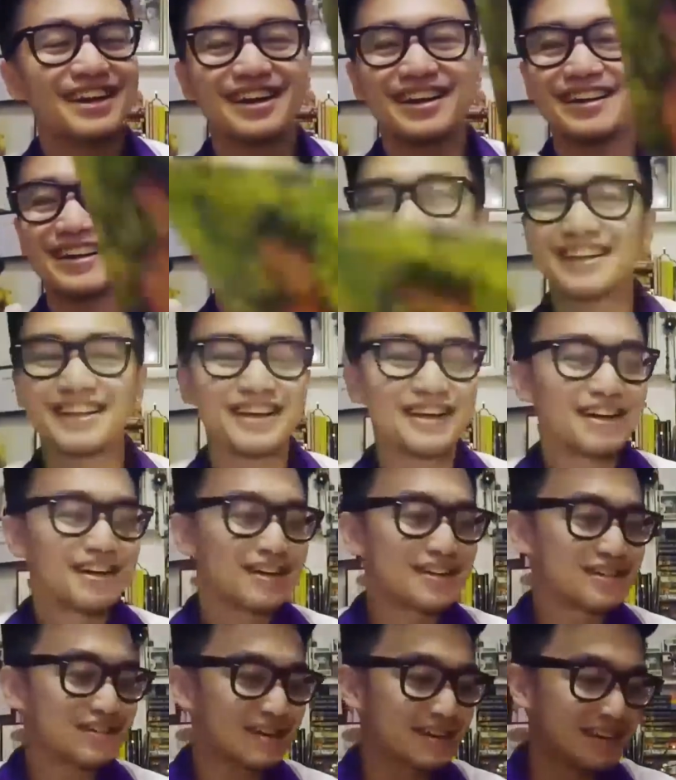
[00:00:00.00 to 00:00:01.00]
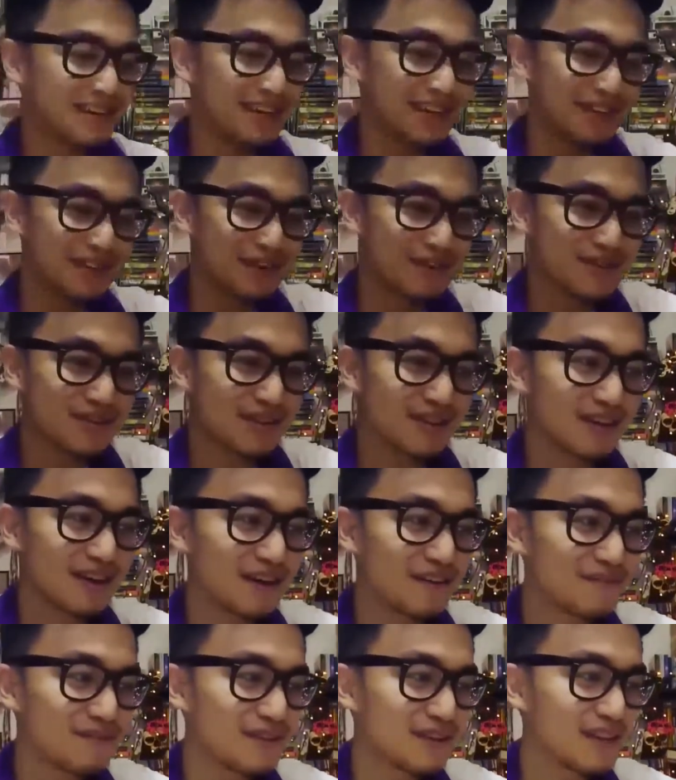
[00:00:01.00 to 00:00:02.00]
Alright, so I think those are
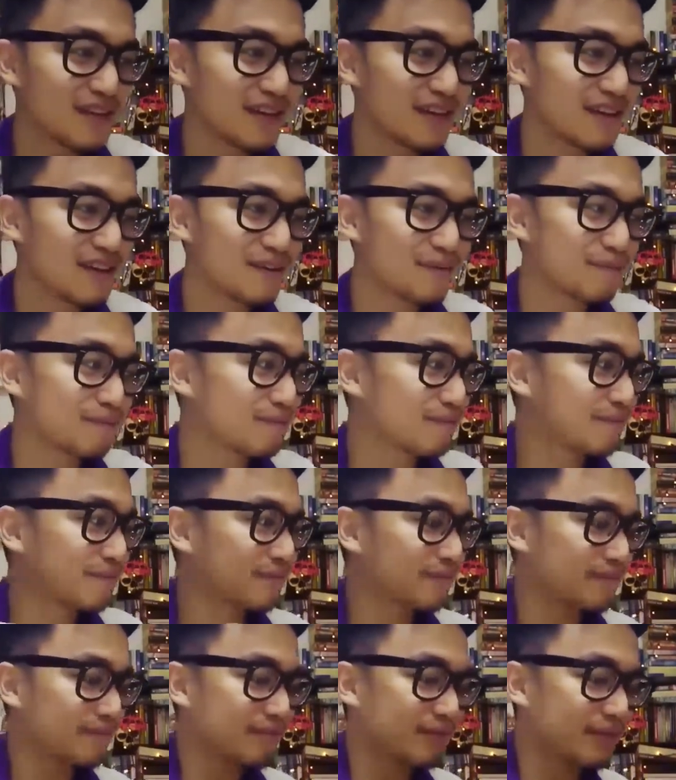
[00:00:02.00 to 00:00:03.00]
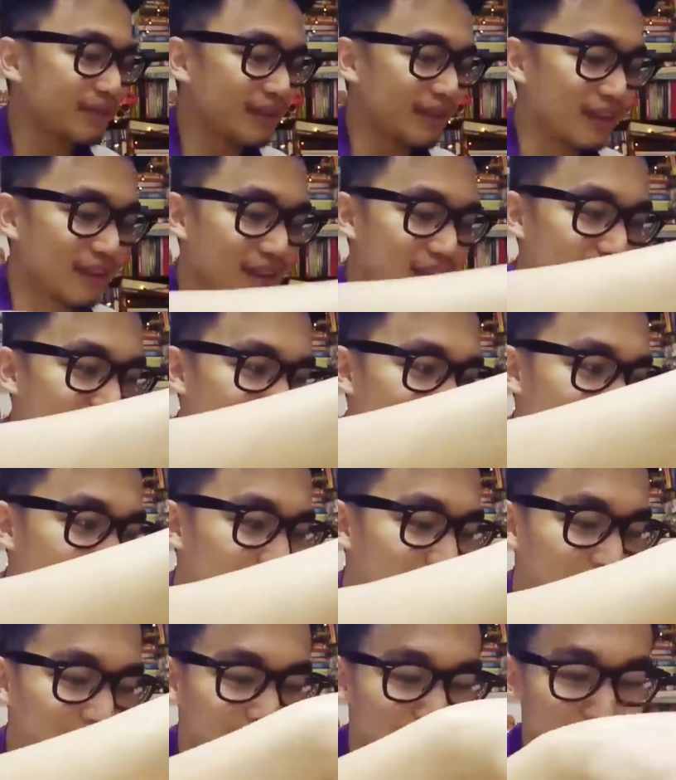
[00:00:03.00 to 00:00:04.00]
everything that
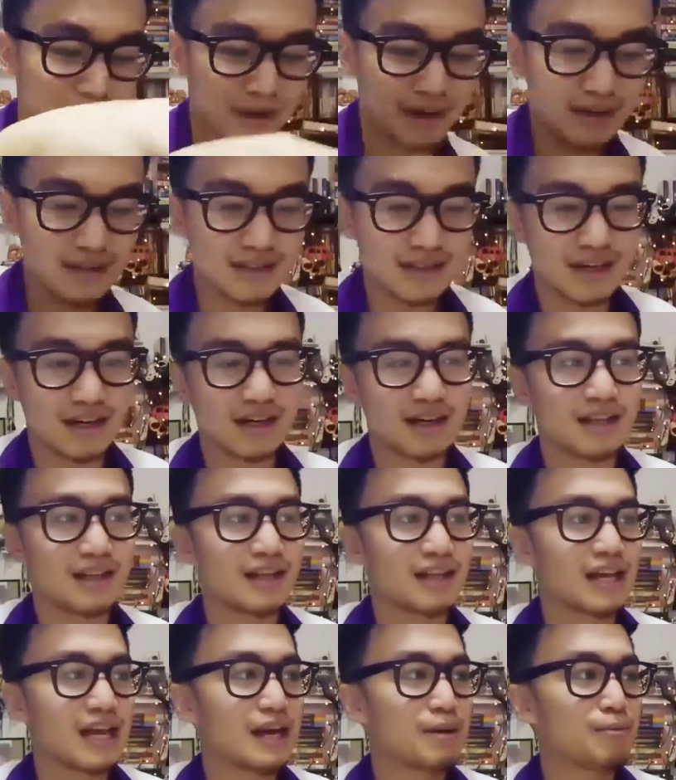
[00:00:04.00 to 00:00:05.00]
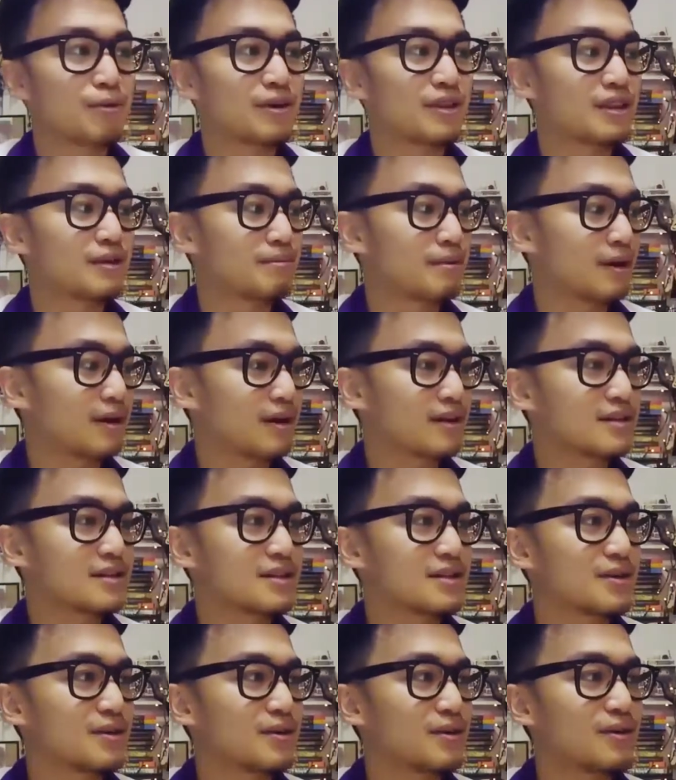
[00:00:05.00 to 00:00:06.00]
the box that came with the box,
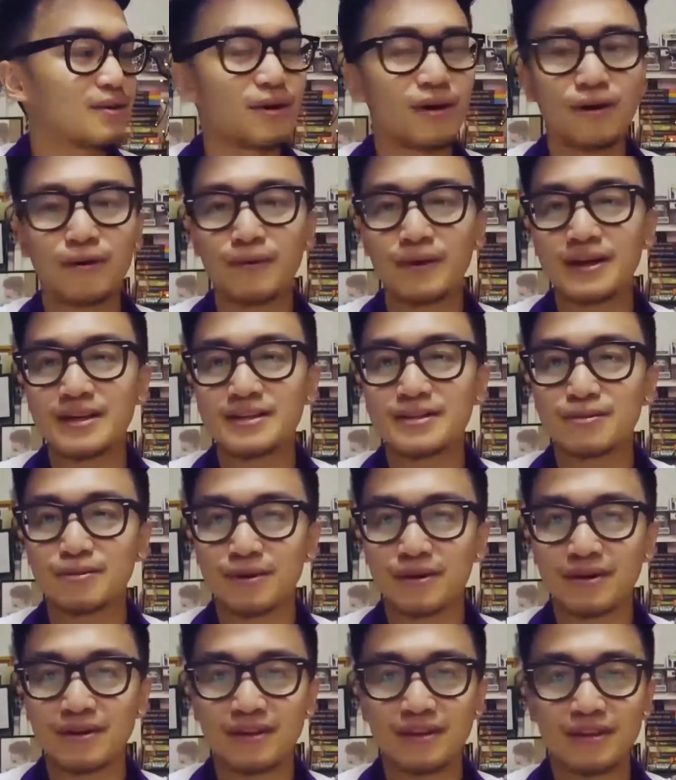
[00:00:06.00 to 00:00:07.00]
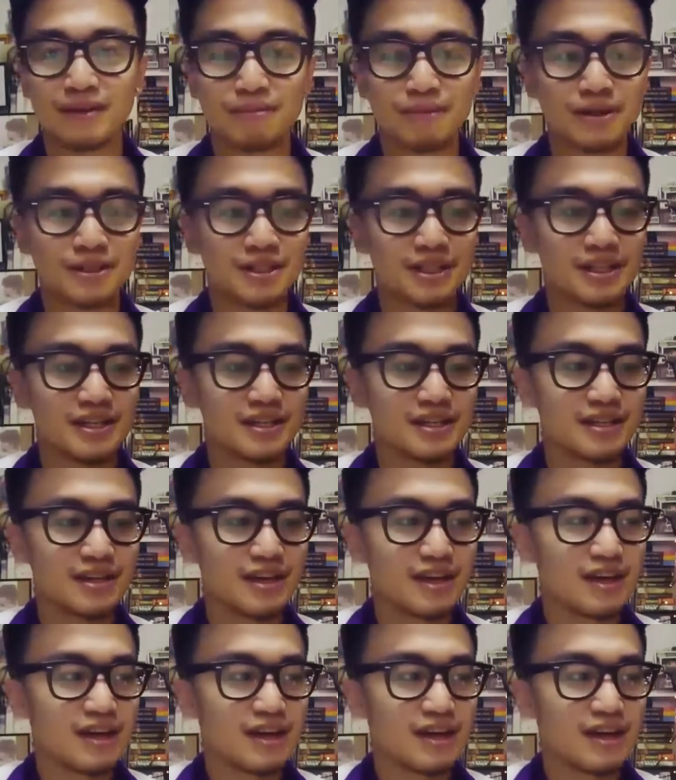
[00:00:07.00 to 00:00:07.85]
so always worth the purchase.